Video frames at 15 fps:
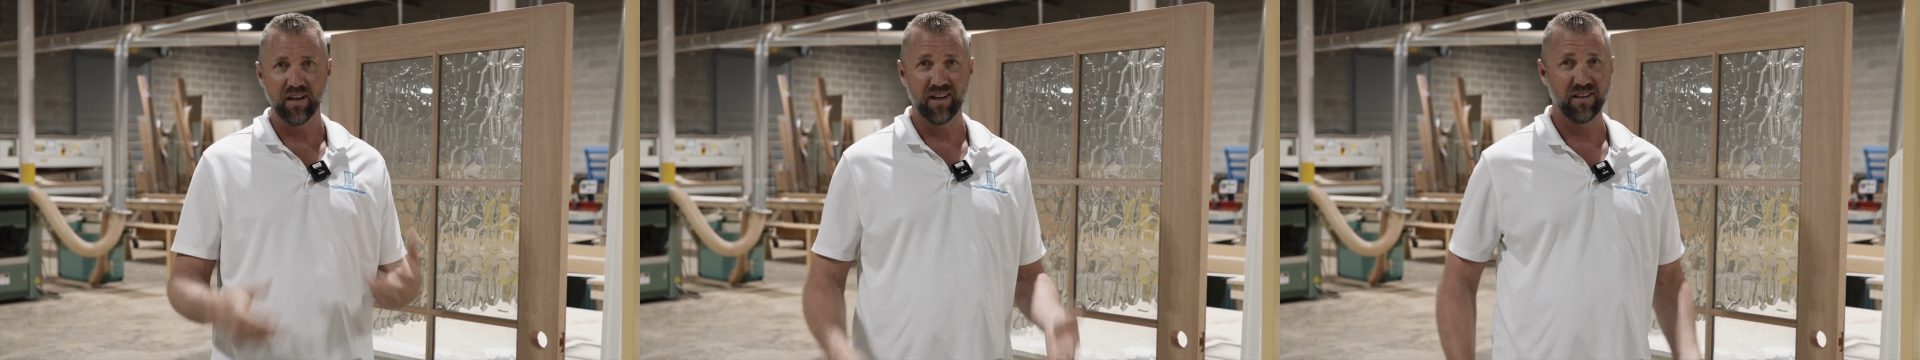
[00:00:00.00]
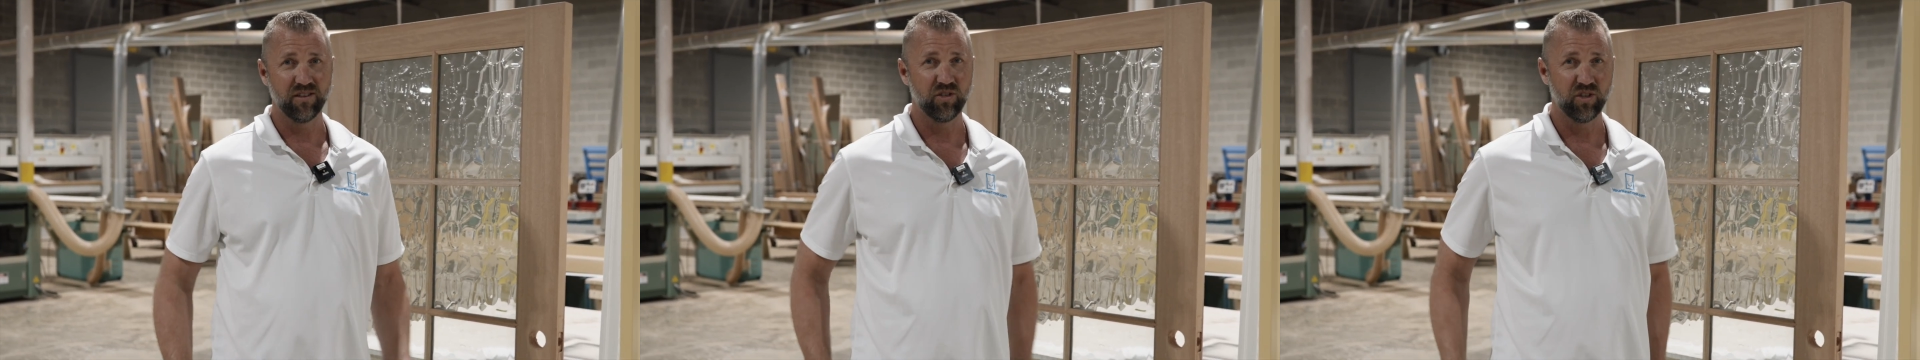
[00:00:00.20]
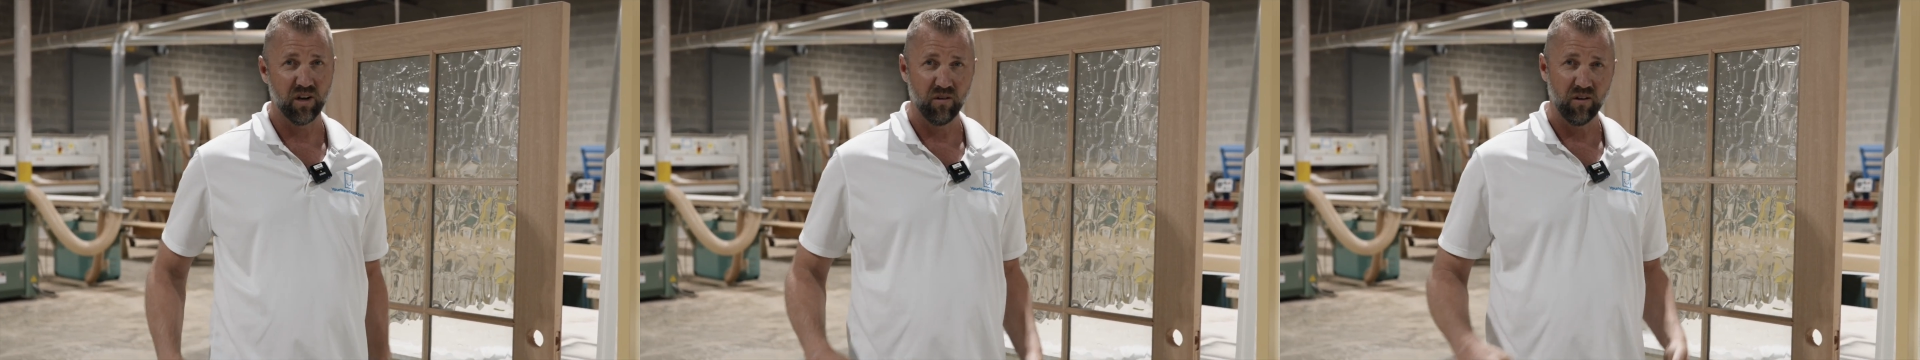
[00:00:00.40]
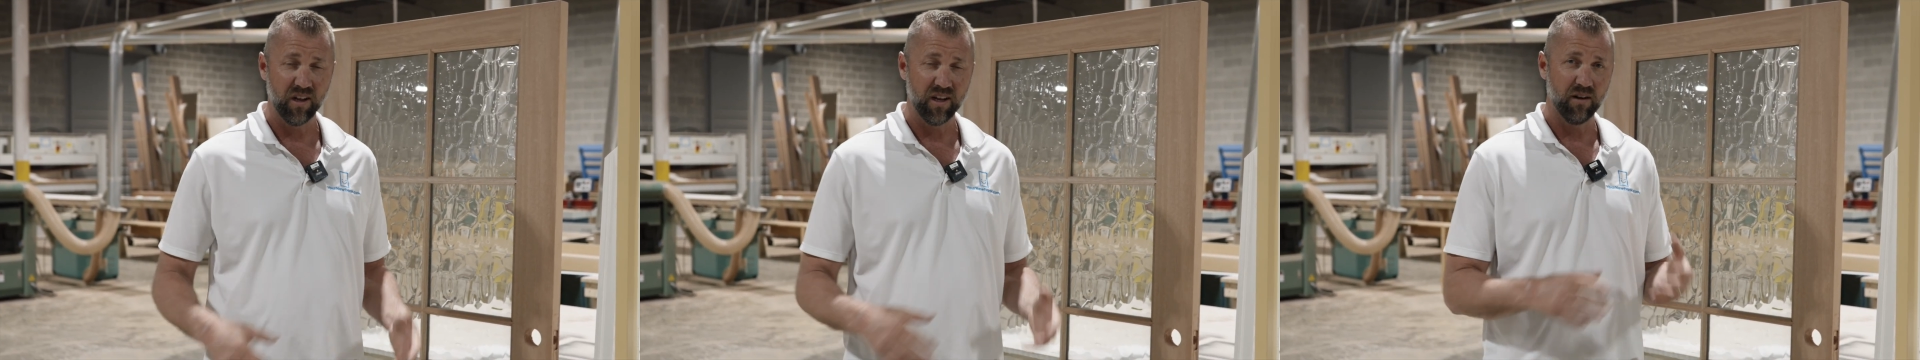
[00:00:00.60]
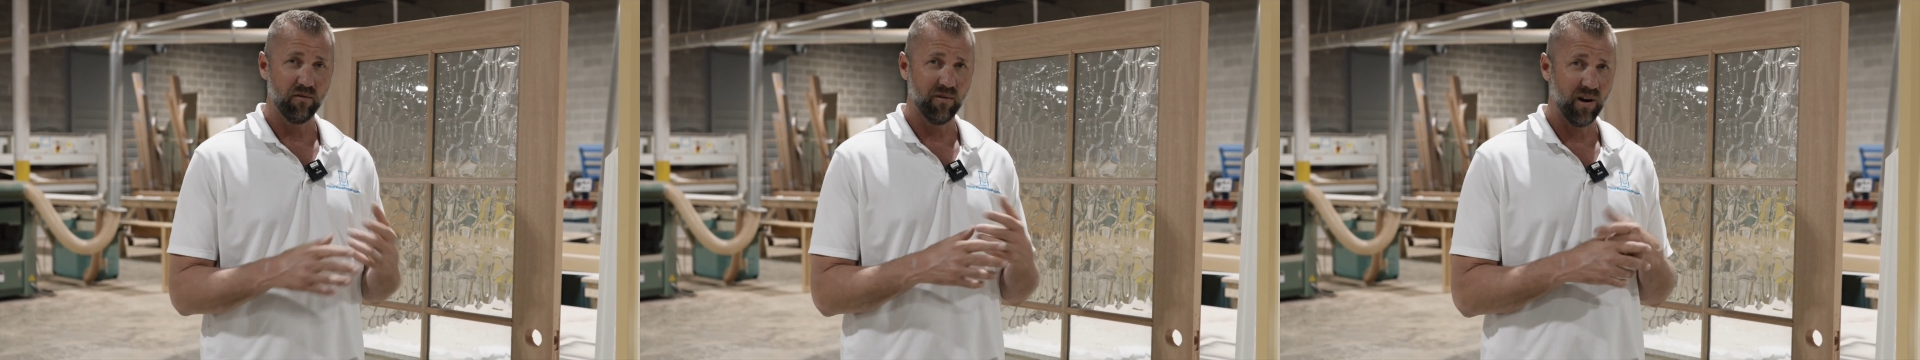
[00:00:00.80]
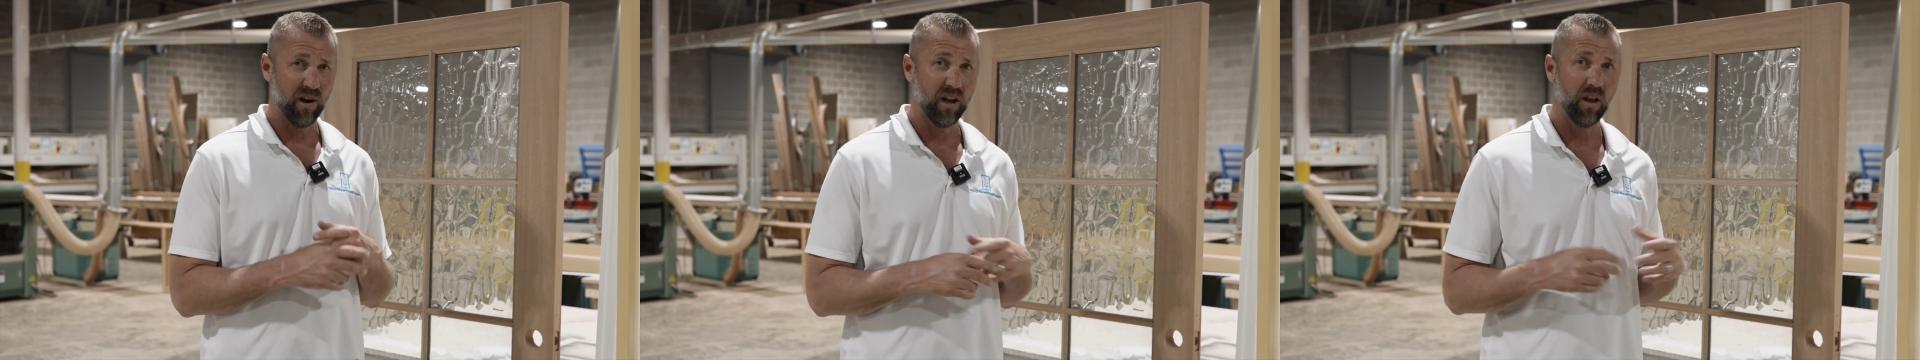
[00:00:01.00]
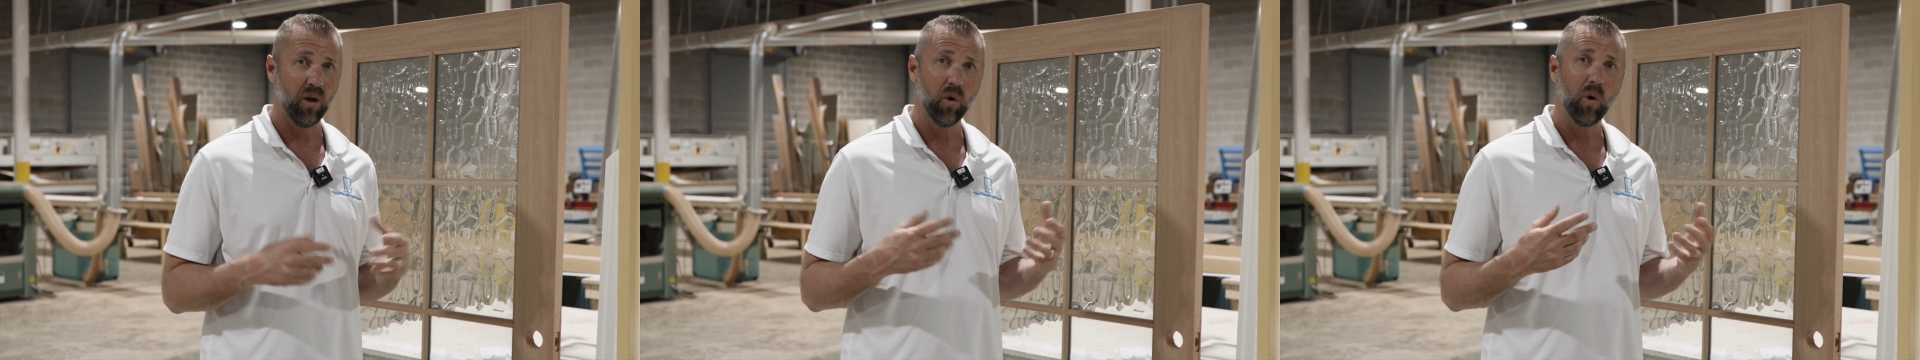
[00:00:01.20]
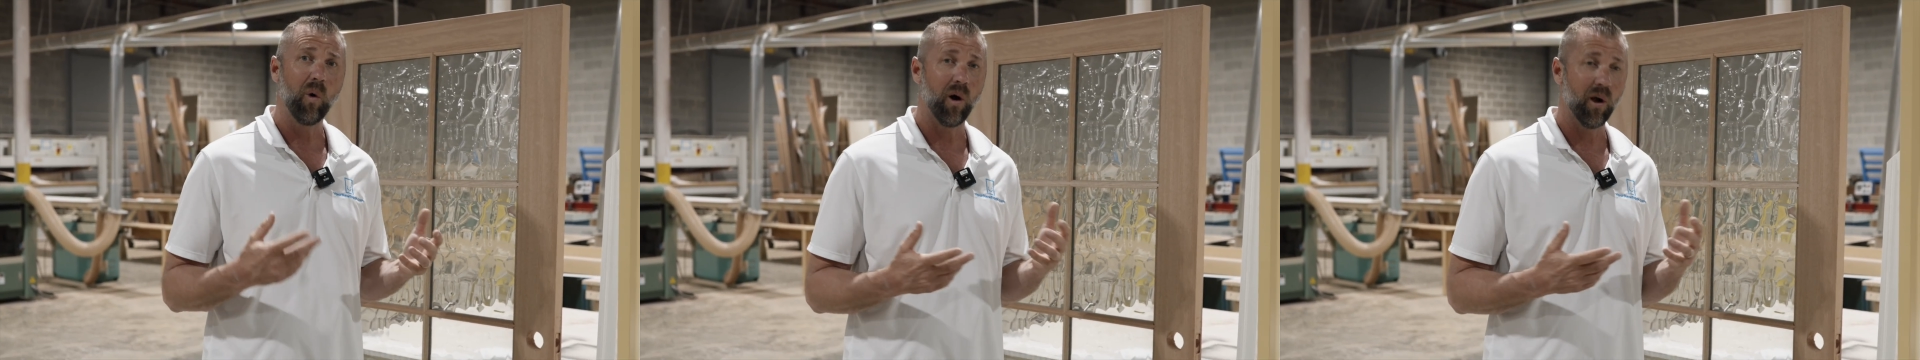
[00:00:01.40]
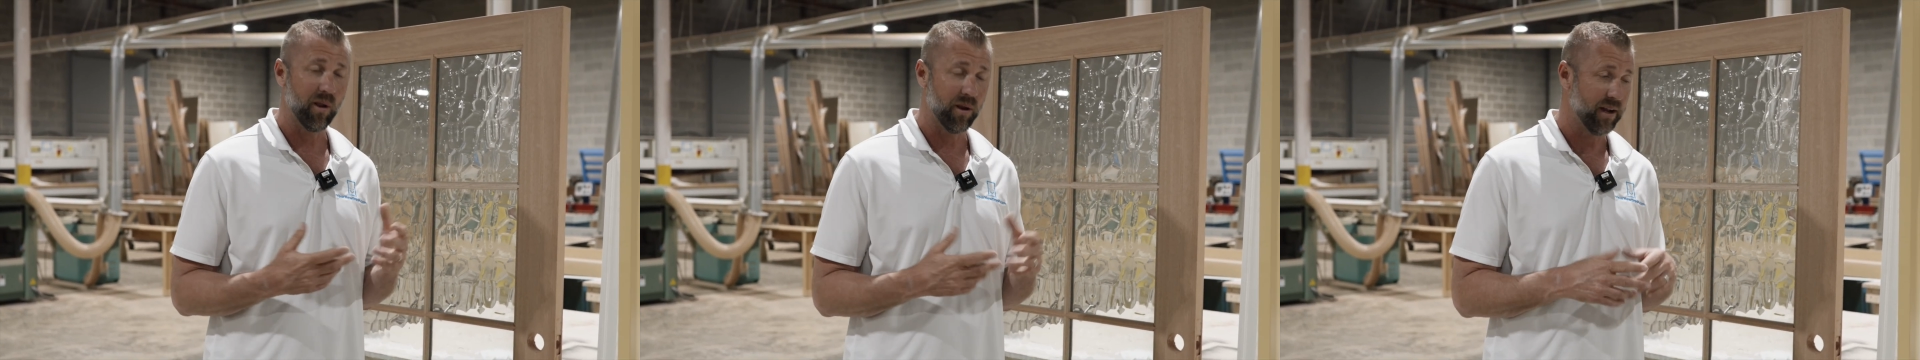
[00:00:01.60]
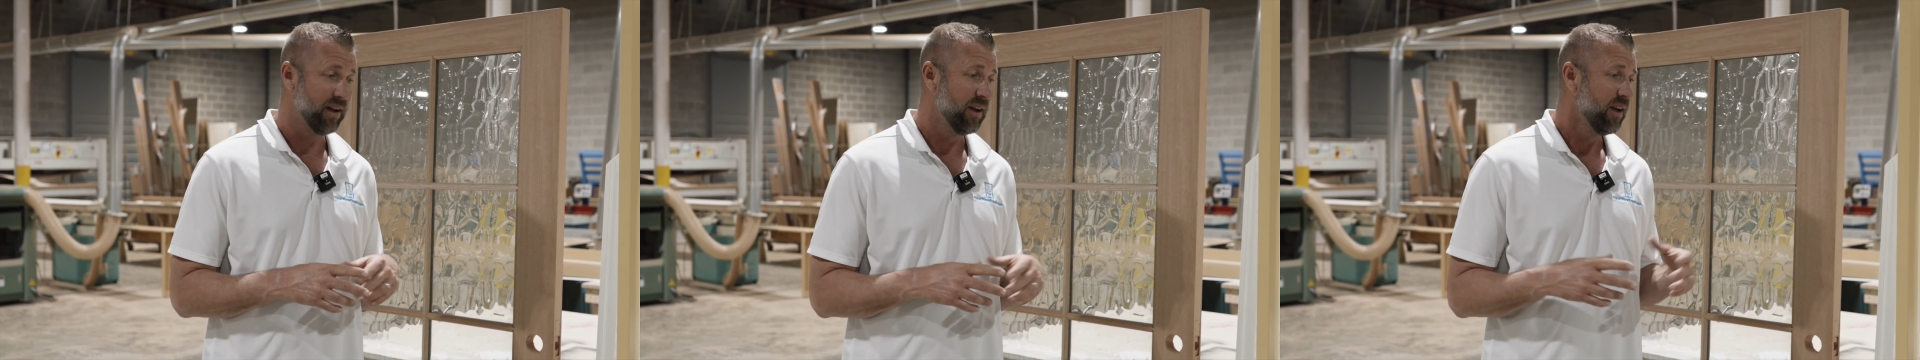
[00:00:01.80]
and it's generally a very low
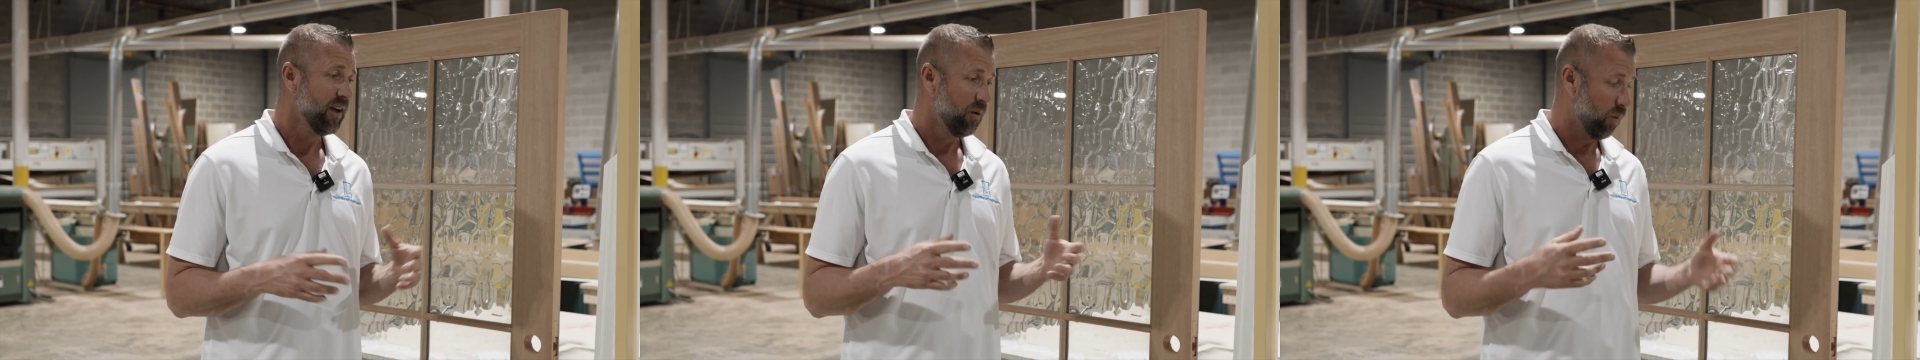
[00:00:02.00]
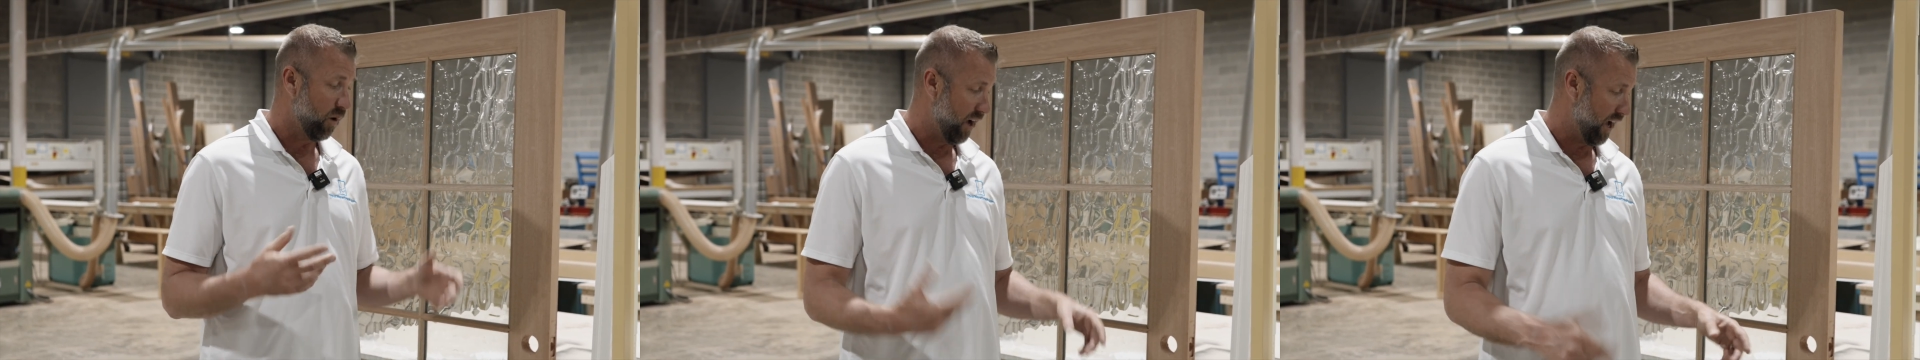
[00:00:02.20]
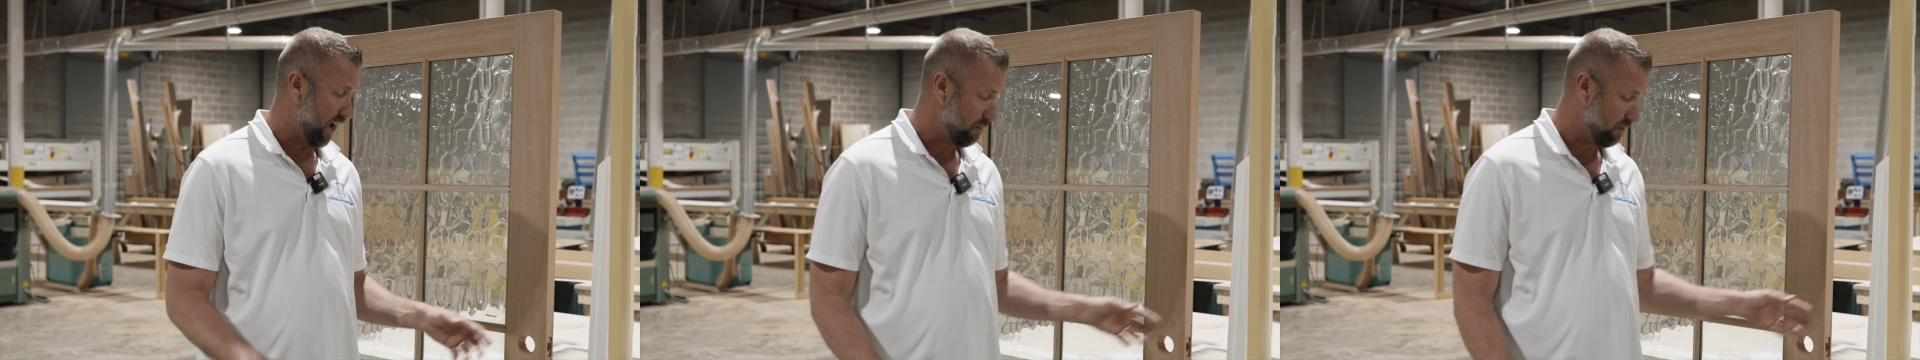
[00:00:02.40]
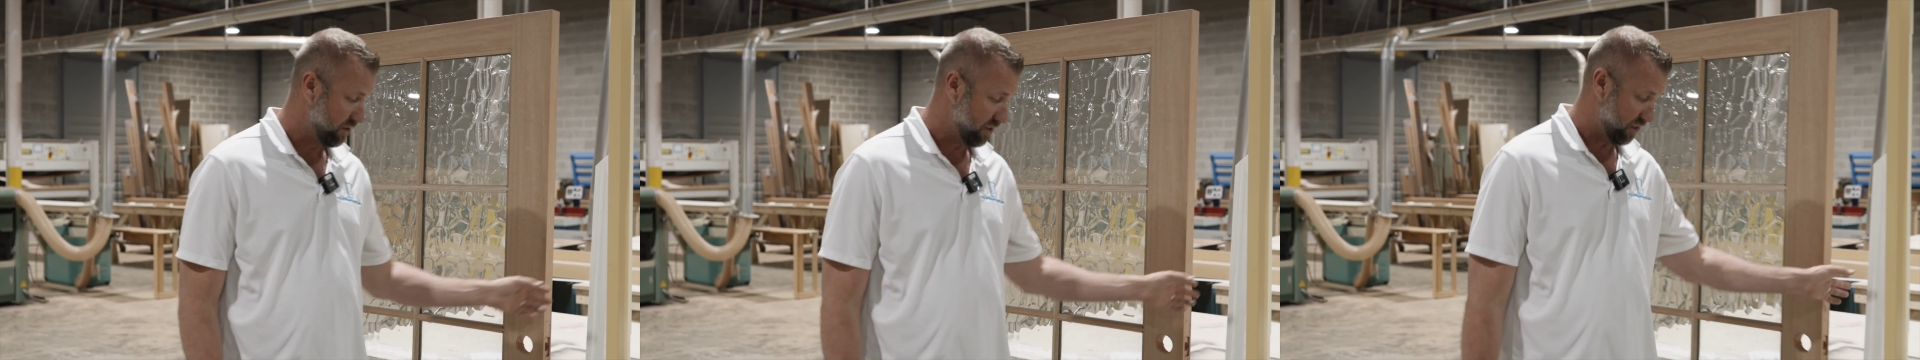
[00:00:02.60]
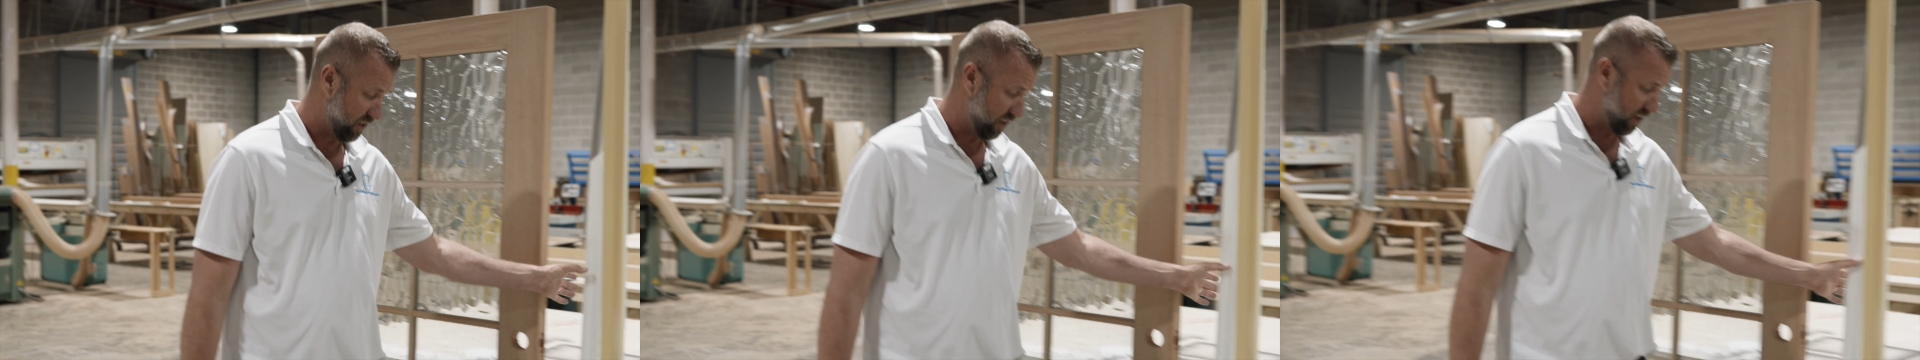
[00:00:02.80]
quality. And what happens is it